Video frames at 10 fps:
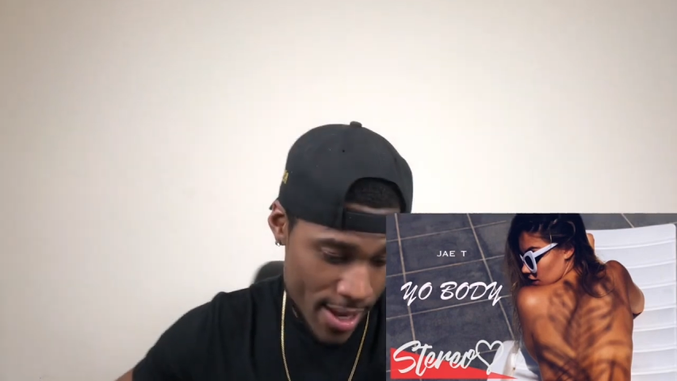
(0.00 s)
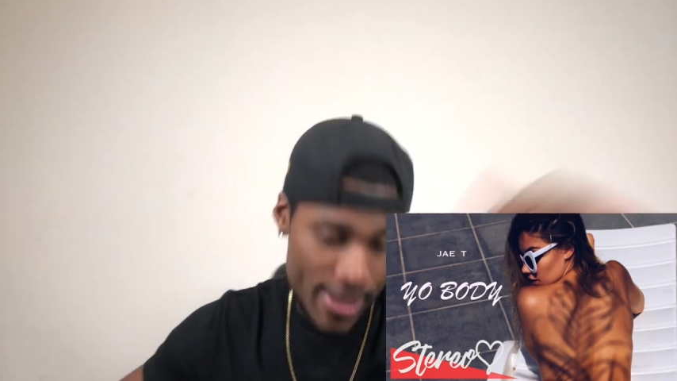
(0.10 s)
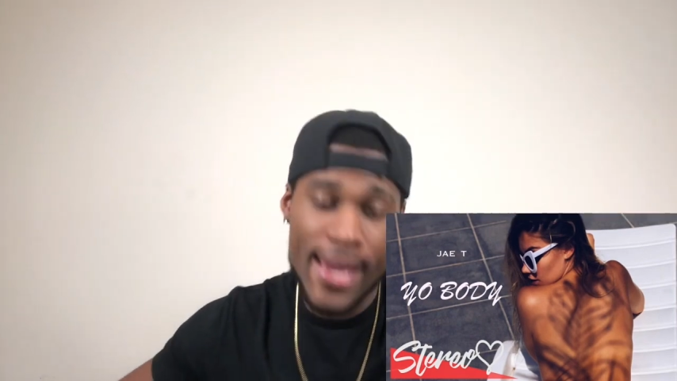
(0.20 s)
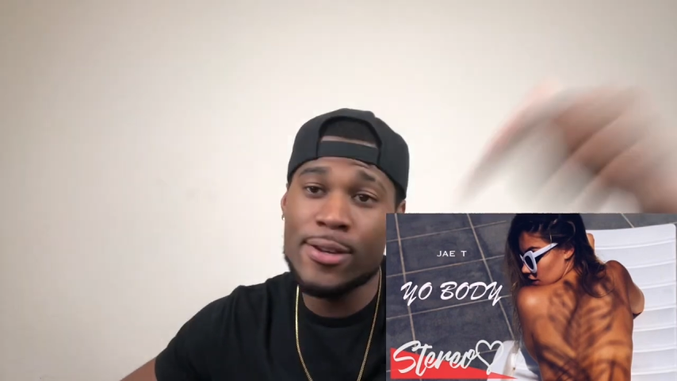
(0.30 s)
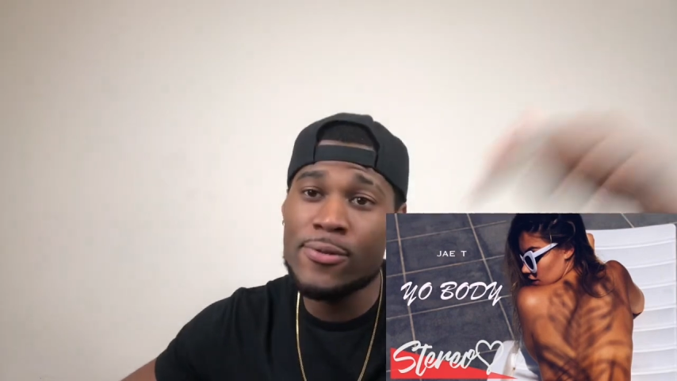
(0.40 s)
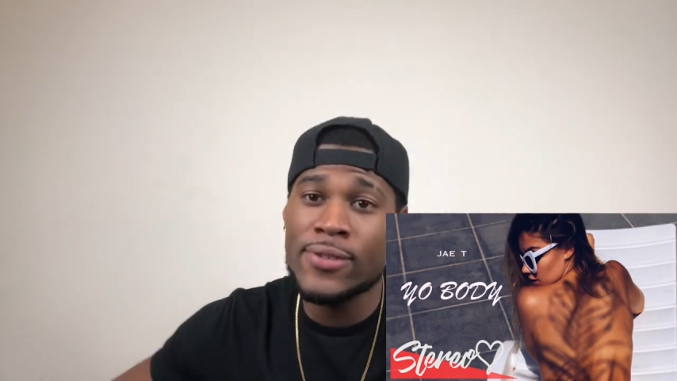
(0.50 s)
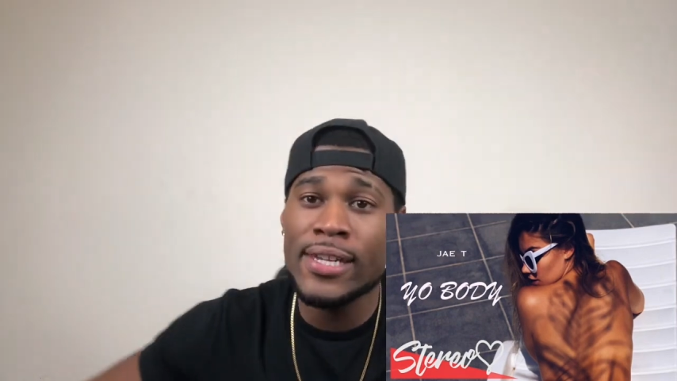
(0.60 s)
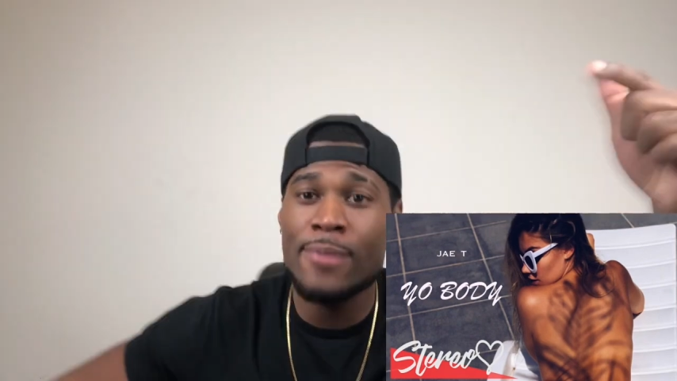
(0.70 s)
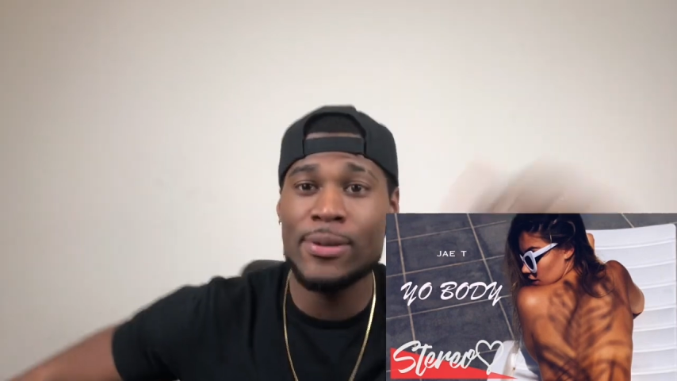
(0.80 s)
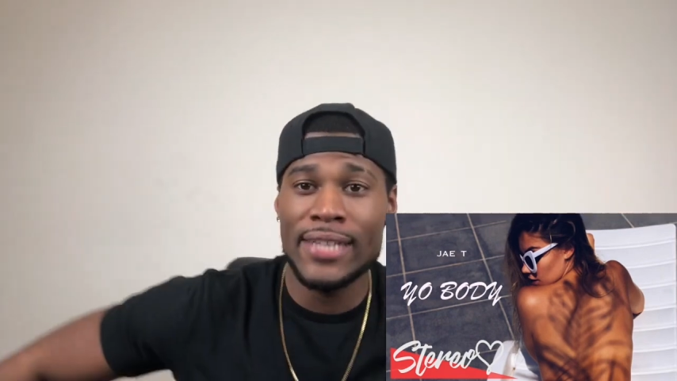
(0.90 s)
Now you
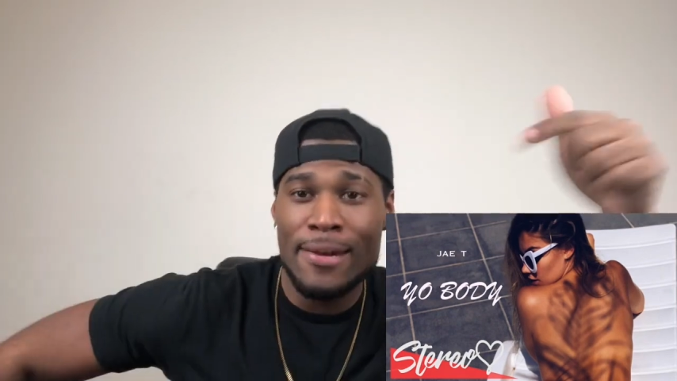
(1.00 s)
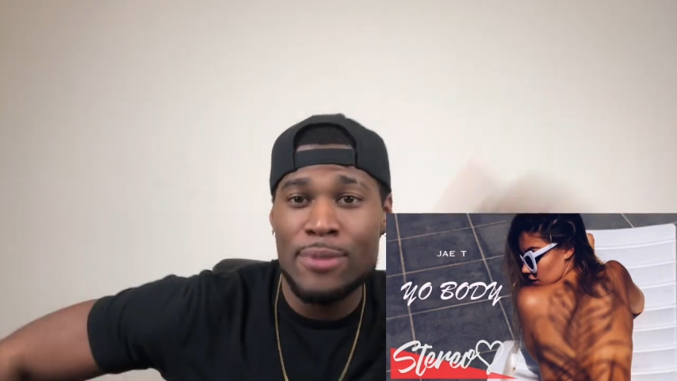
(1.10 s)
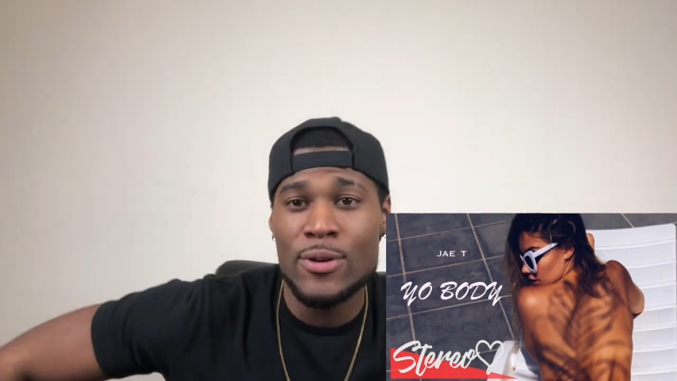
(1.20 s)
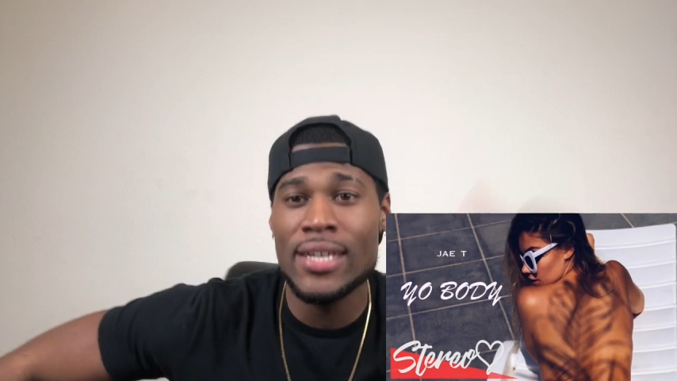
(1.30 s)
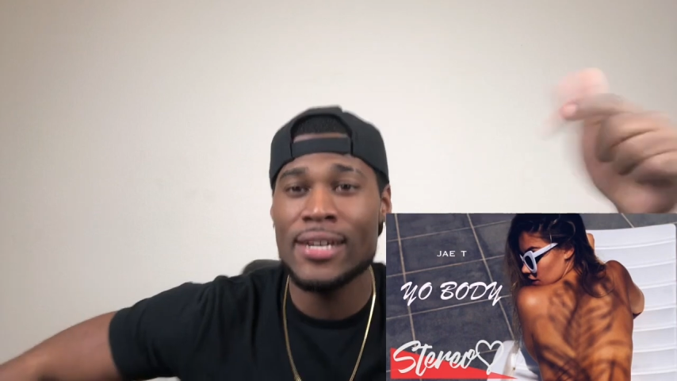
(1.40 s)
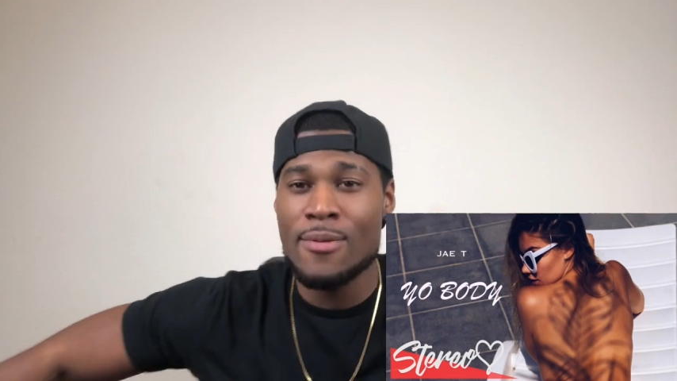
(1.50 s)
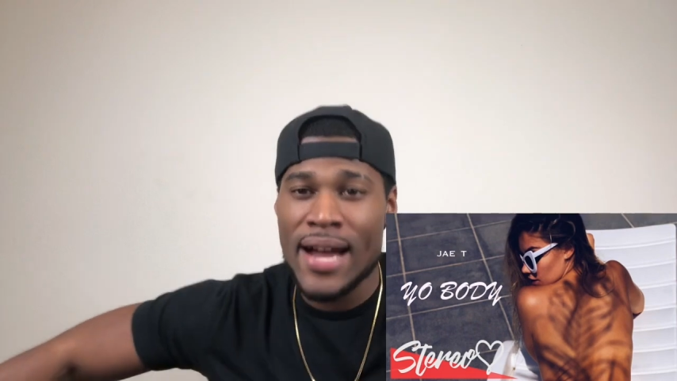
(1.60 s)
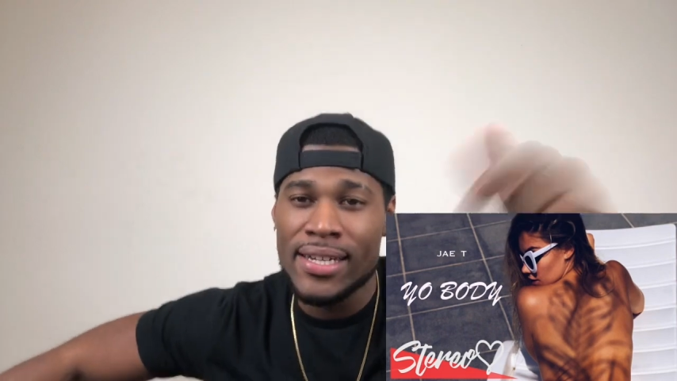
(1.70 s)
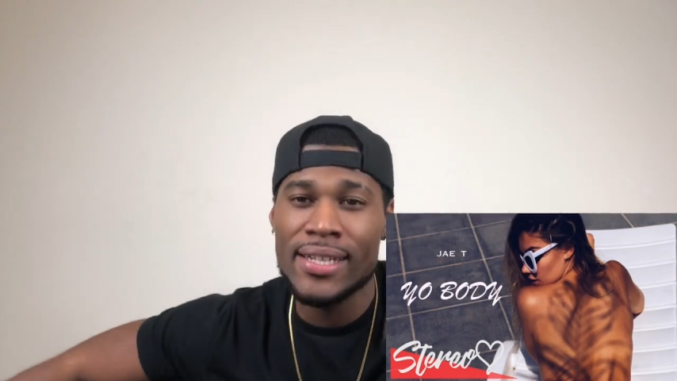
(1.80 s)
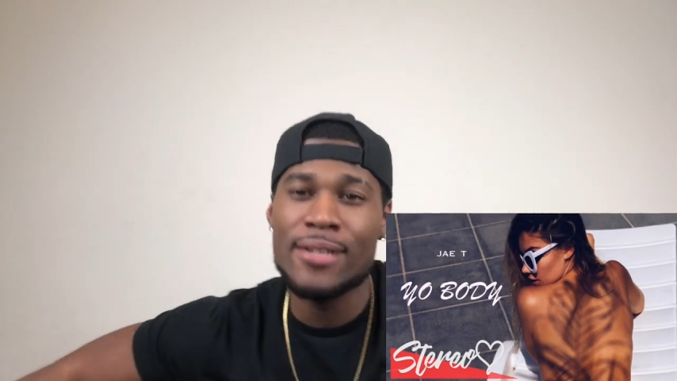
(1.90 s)
finna put that booty on
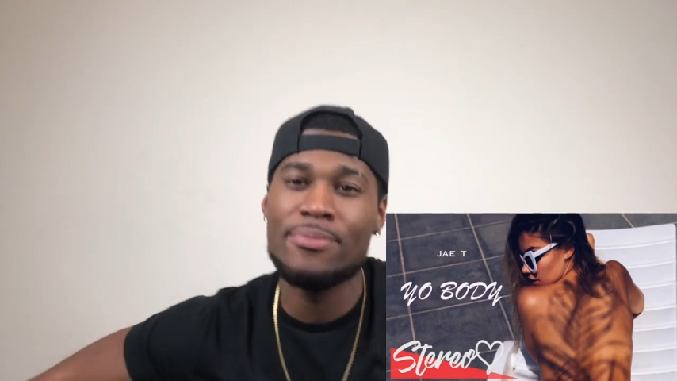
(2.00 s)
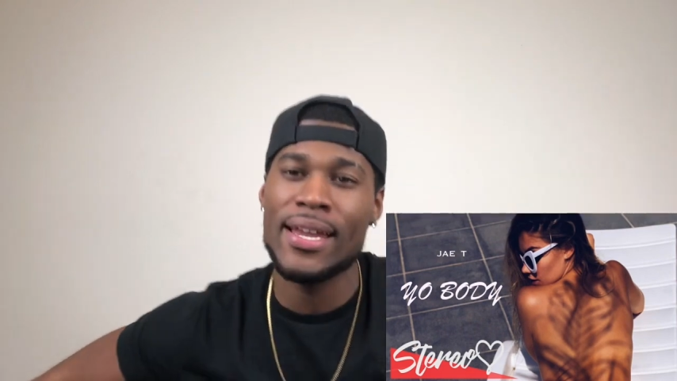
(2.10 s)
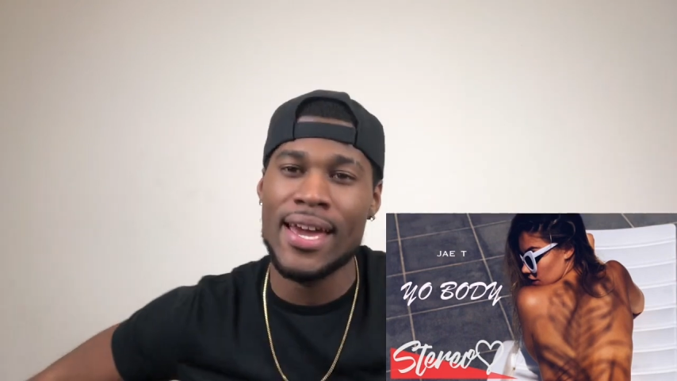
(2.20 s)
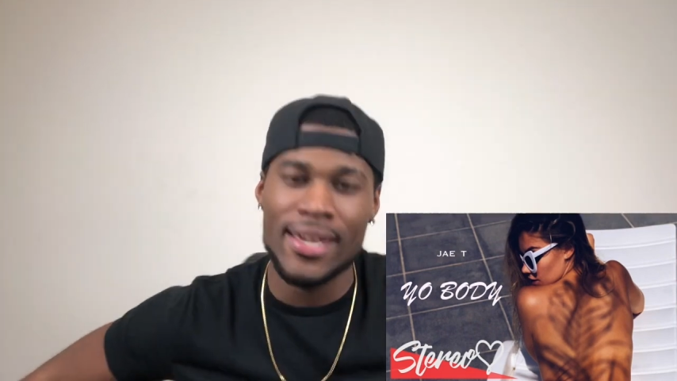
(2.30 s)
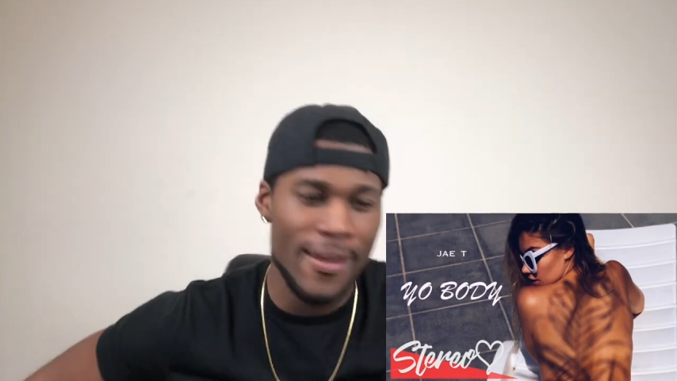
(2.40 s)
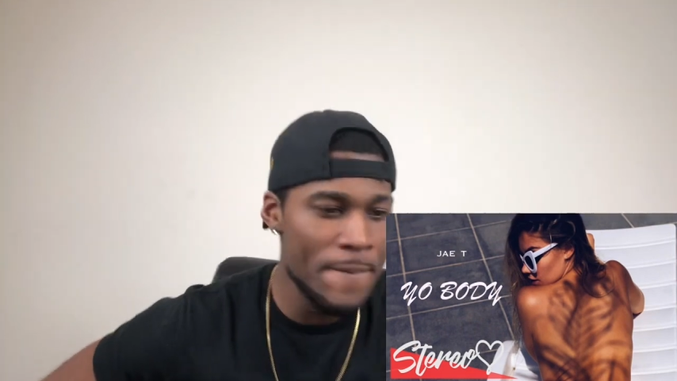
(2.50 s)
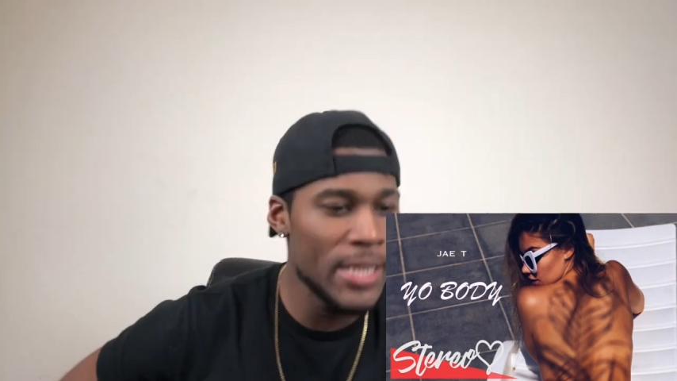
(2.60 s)
my dinner plate.